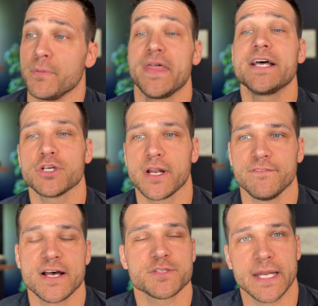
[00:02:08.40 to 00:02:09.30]
But that's on
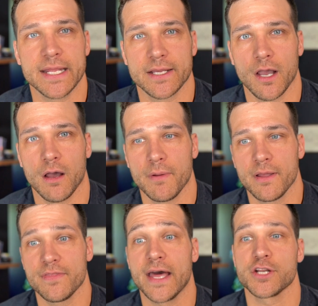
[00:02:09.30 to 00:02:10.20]
investment income
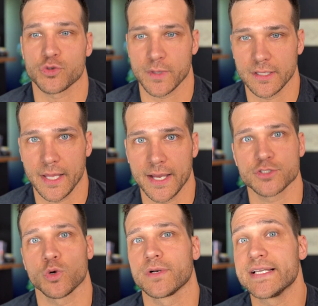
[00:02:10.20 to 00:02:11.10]
that is
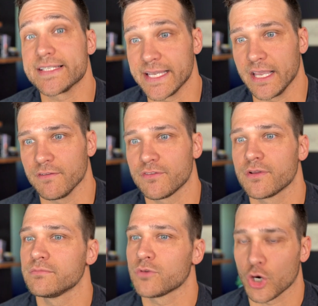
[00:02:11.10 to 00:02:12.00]
realized or
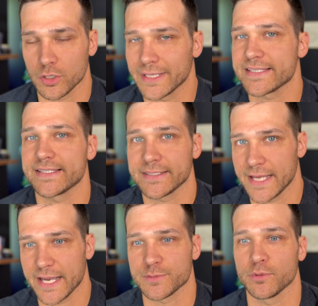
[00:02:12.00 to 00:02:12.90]
received. Currently, it's not
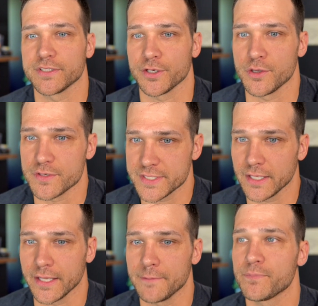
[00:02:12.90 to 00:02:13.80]
taxable until you
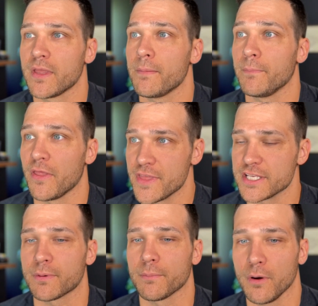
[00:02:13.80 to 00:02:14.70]
sell it. But
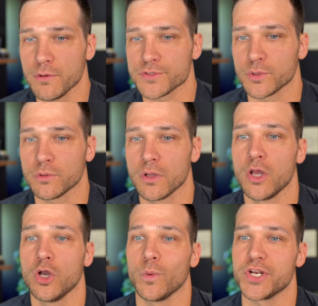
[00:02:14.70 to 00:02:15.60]
this proposal
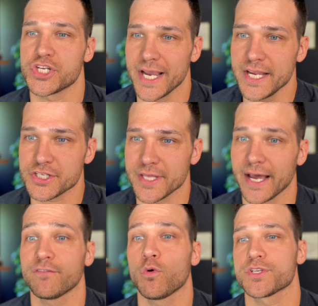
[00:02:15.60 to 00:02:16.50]
would change
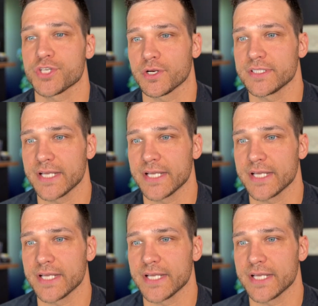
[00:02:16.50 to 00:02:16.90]
that for certain